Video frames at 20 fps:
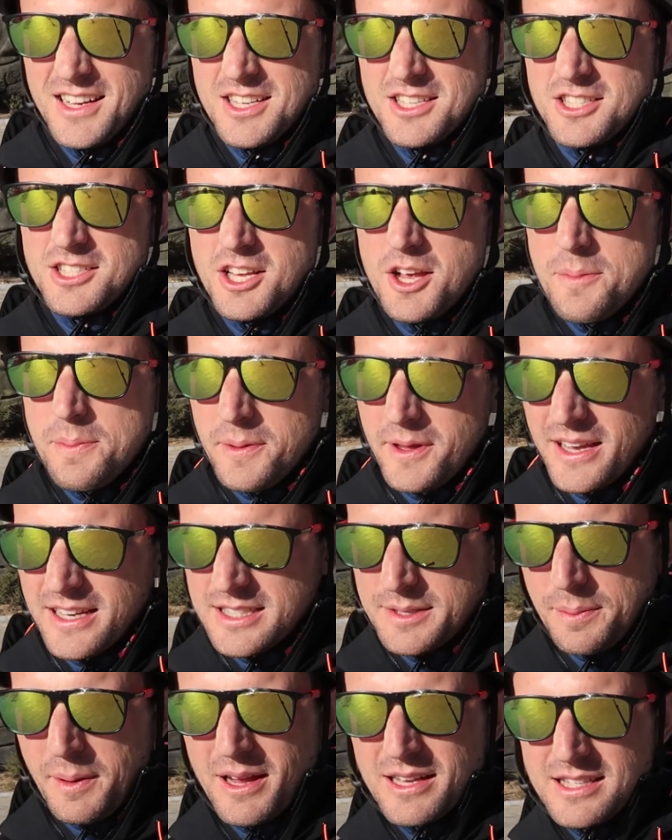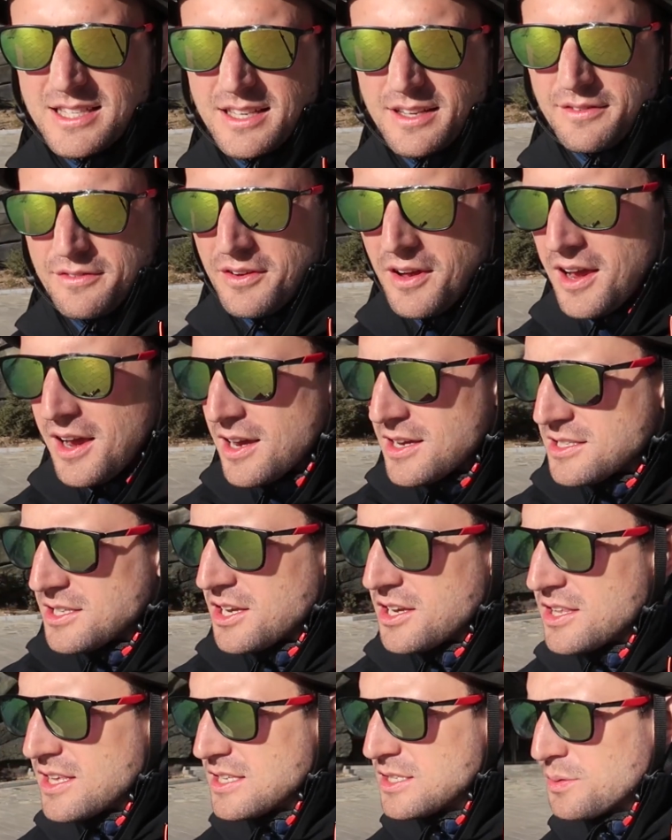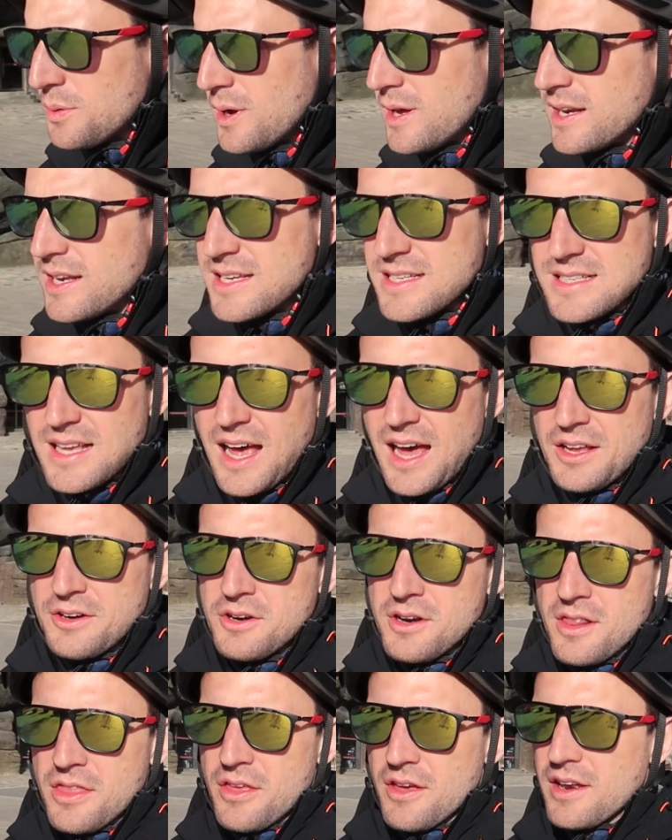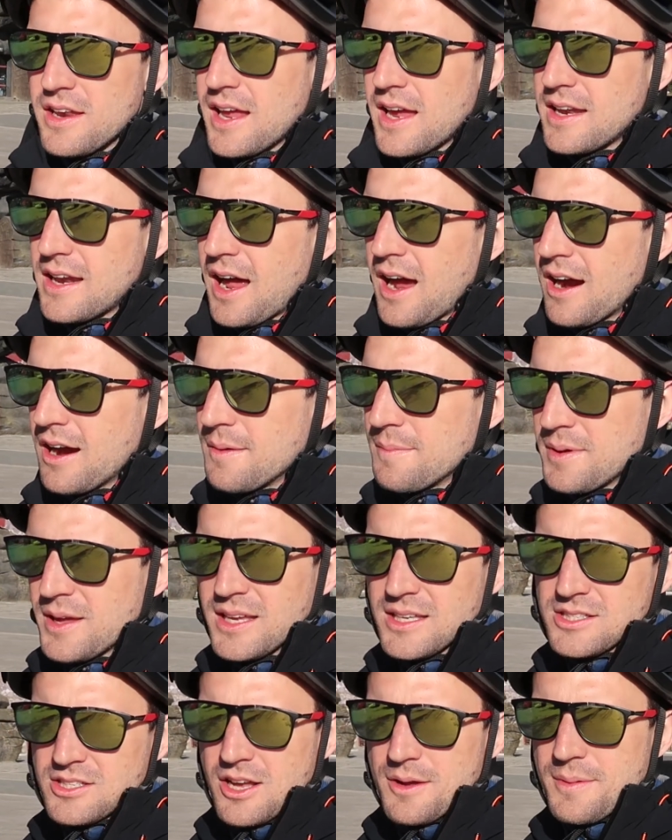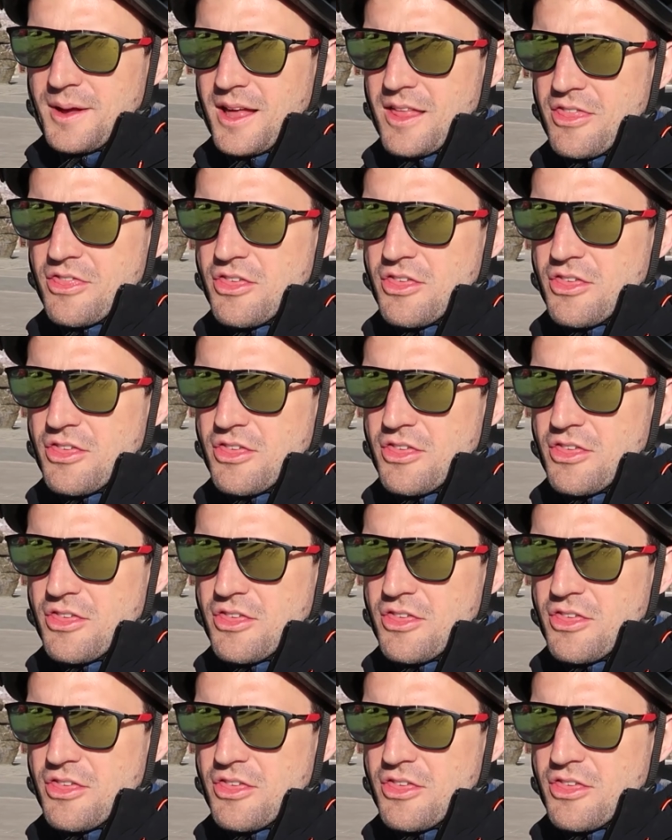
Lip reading: Super expensive. So this one is 138 RMB, so about